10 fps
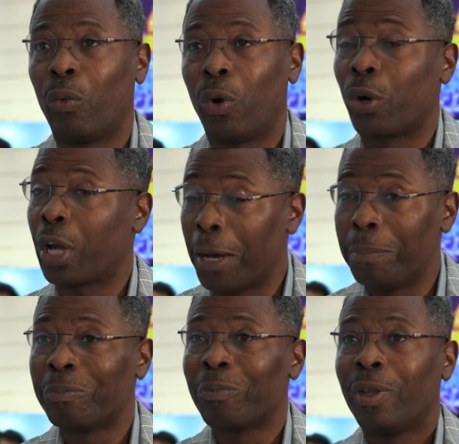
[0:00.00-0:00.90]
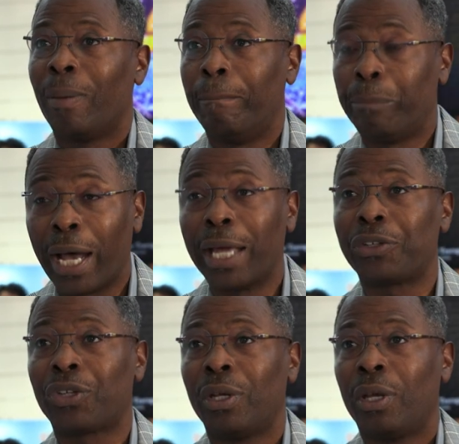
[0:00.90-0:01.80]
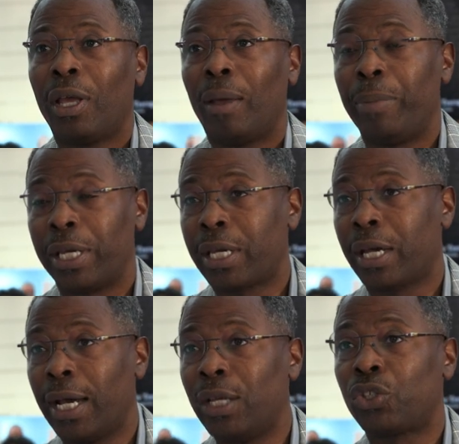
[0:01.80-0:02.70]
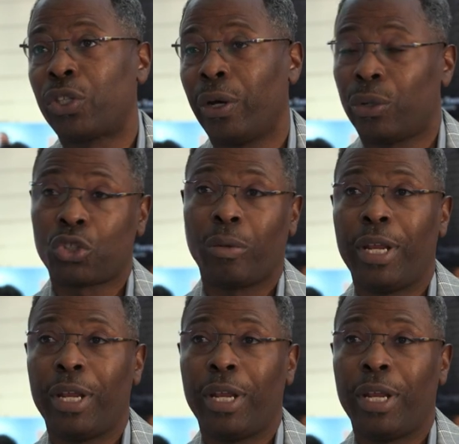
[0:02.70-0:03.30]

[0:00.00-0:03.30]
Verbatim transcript: World Cup, but because there are so